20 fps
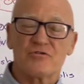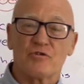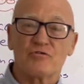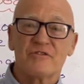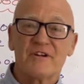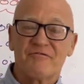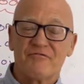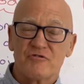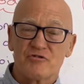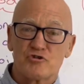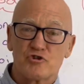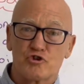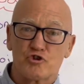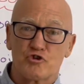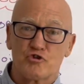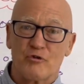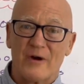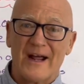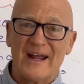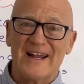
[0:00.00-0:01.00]
or different
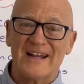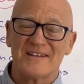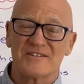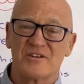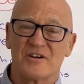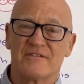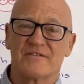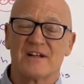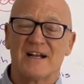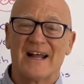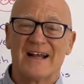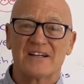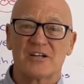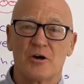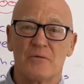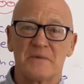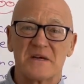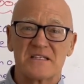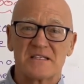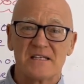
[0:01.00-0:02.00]
strains of the
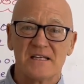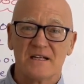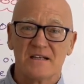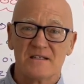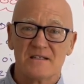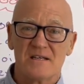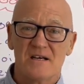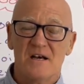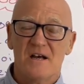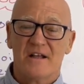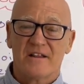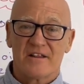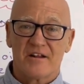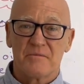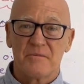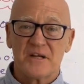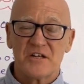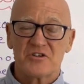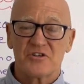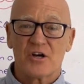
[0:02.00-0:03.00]
lactobacillus that
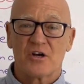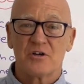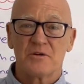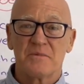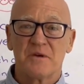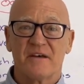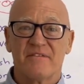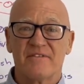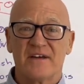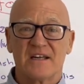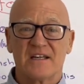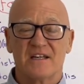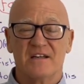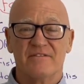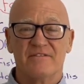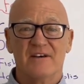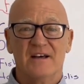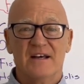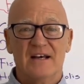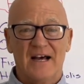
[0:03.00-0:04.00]
have been shown to be
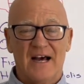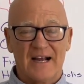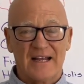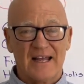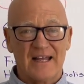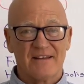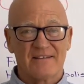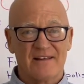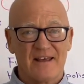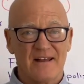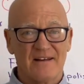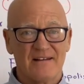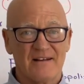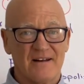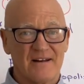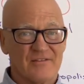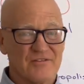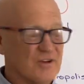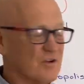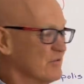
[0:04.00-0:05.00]
effective against
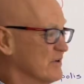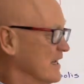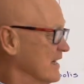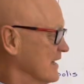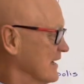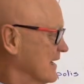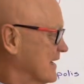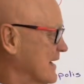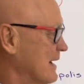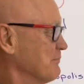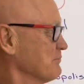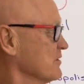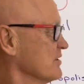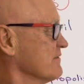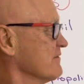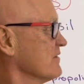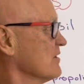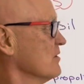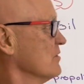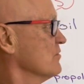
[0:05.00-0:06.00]
candida. So getting a couple
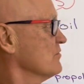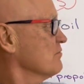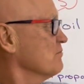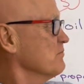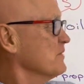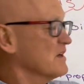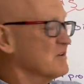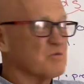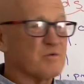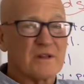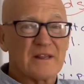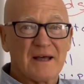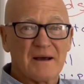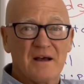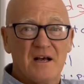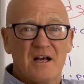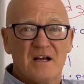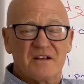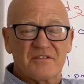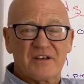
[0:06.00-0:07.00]
of those mixed with the
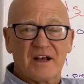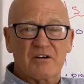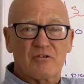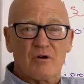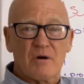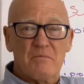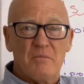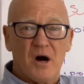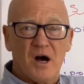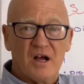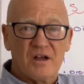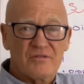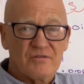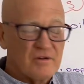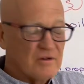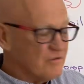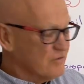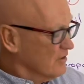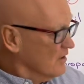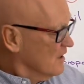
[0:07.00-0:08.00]

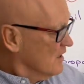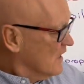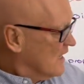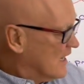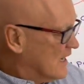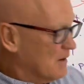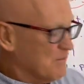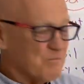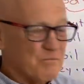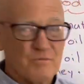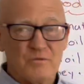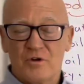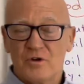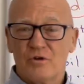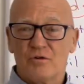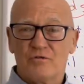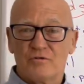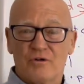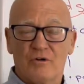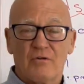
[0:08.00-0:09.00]
Saccharomyces,
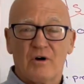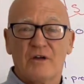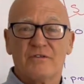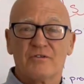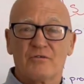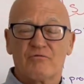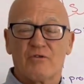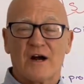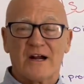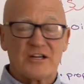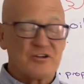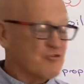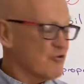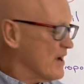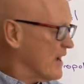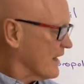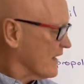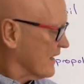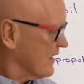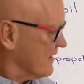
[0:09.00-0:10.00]
you're on the right track.